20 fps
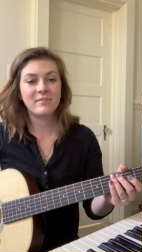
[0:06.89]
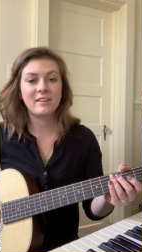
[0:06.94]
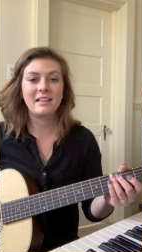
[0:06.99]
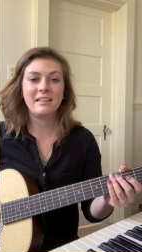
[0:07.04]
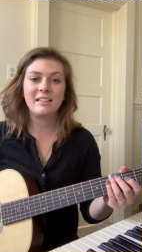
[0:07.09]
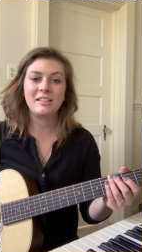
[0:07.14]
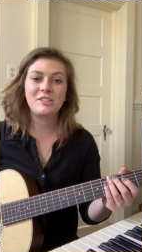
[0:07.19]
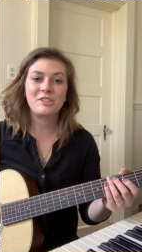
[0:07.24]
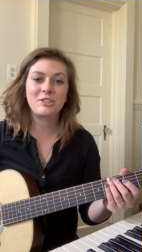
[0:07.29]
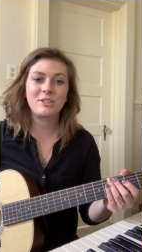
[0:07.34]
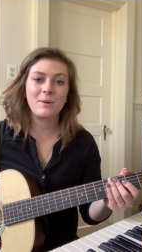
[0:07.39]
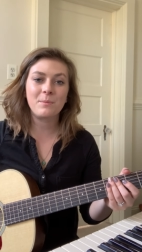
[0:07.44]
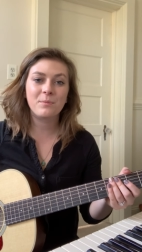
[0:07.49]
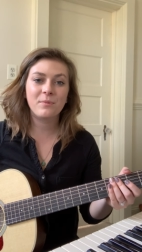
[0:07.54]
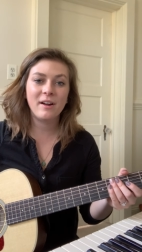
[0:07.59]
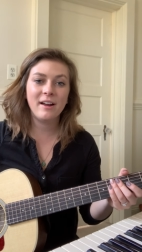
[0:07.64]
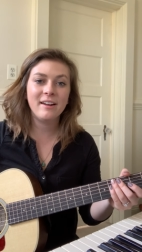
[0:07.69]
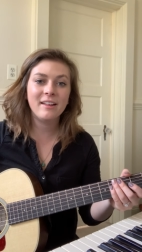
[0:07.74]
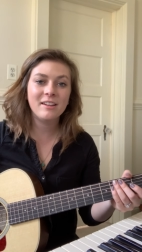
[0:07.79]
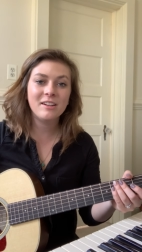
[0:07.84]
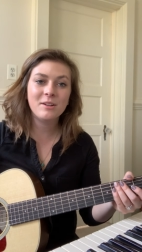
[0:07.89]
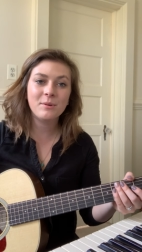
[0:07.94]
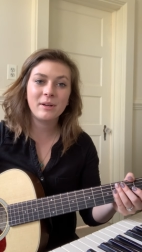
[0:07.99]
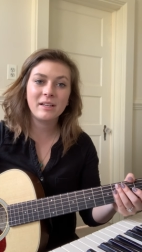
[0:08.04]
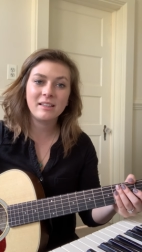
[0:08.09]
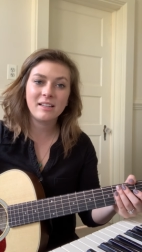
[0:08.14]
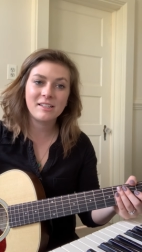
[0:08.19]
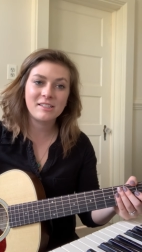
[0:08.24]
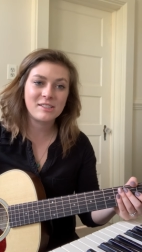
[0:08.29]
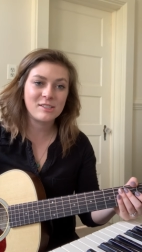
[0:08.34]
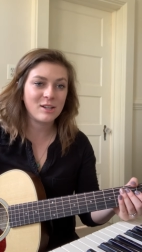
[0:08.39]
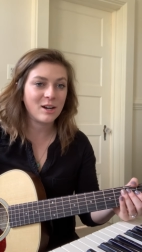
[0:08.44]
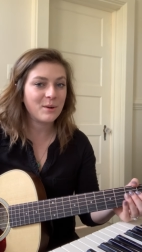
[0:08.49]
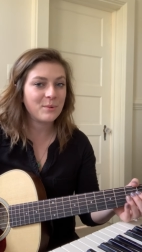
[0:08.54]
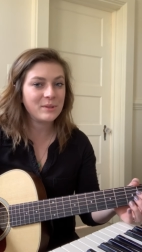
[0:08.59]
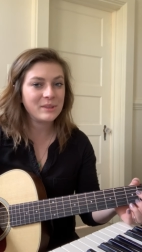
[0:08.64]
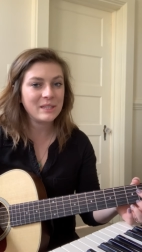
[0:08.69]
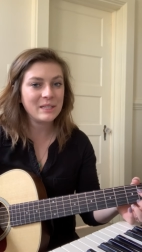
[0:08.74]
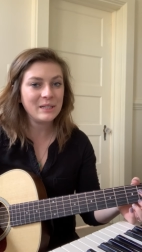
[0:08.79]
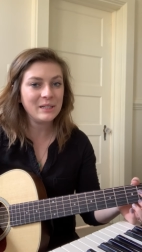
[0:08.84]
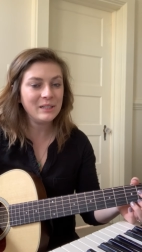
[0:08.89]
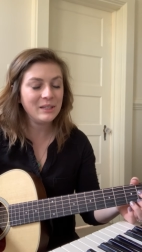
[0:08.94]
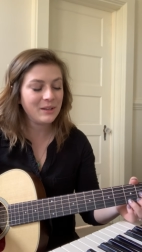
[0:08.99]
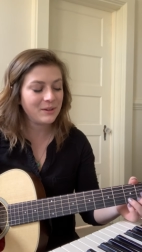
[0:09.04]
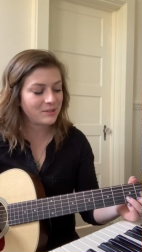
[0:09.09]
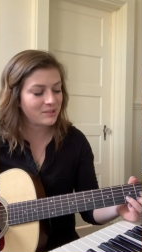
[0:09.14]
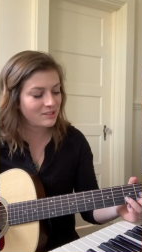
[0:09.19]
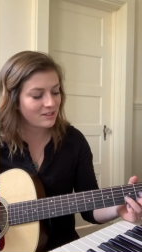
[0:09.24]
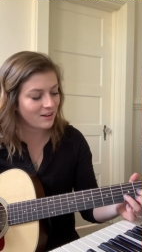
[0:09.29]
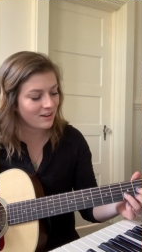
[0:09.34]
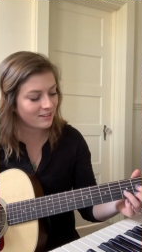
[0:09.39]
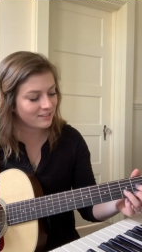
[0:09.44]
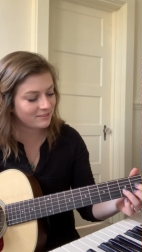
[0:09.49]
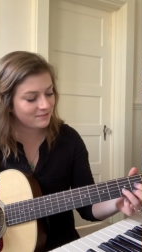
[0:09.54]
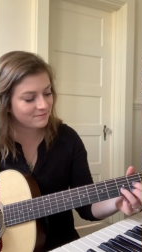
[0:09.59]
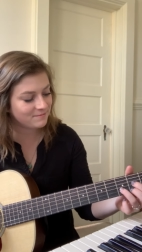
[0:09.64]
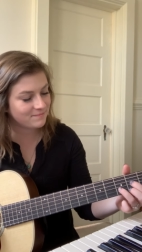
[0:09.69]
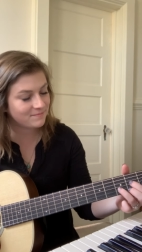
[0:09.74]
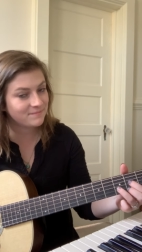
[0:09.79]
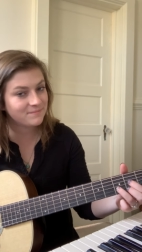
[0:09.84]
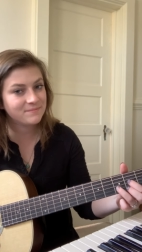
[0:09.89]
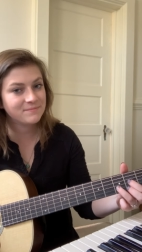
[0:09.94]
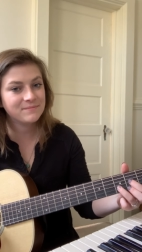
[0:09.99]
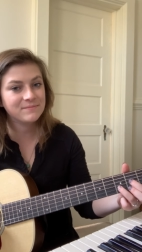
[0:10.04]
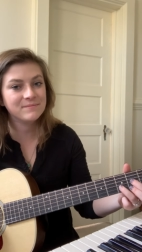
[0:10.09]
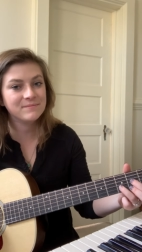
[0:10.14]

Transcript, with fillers: Let's jump right into it. Let's start with the hello song. Hello